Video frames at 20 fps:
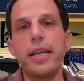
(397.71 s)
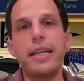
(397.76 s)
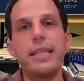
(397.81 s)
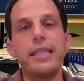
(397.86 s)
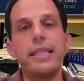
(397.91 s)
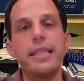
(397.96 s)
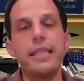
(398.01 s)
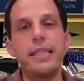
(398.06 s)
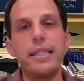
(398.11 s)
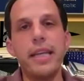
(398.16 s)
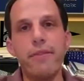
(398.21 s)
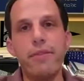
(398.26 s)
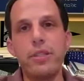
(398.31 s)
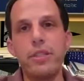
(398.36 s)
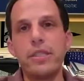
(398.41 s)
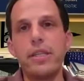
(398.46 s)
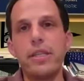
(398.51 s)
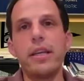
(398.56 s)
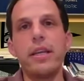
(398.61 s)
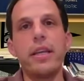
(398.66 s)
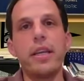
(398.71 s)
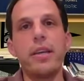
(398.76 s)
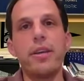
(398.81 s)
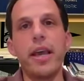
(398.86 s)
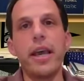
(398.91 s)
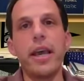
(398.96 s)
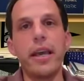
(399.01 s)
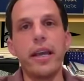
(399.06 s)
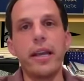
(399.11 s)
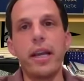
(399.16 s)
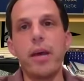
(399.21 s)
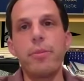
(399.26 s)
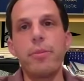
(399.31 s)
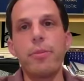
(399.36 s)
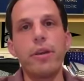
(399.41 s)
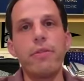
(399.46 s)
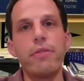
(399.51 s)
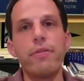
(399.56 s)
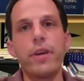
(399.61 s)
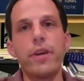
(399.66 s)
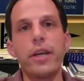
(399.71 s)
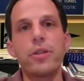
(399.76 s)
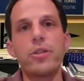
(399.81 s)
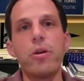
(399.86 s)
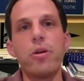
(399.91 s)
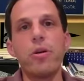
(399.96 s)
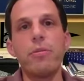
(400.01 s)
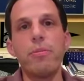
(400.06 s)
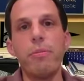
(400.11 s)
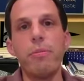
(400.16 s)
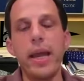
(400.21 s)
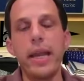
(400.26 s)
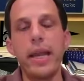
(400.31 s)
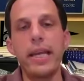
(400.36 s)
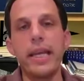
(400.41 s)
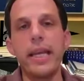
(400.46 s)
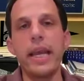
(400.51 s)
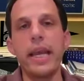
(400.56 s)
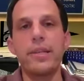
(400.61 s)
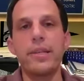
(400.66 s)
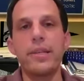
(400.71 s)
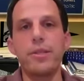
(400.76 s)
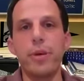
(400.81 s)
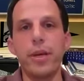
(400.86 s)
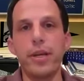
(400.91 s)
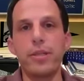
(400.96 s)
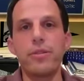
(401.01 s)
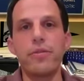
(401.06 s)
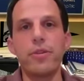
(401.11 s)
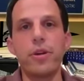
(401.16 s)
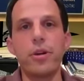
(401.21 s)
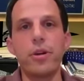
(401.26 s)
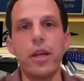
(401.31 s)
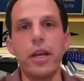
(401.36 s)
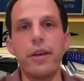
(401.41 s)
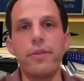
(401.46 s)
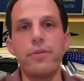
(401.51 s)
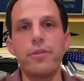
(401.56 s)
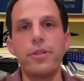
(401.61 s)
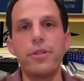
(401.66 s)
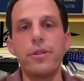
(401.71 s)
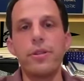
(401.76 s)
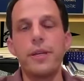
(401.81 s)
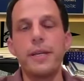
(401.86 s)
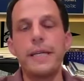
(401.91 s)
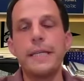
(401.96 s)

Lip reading: a devastating economic effect on many aspects of our lives.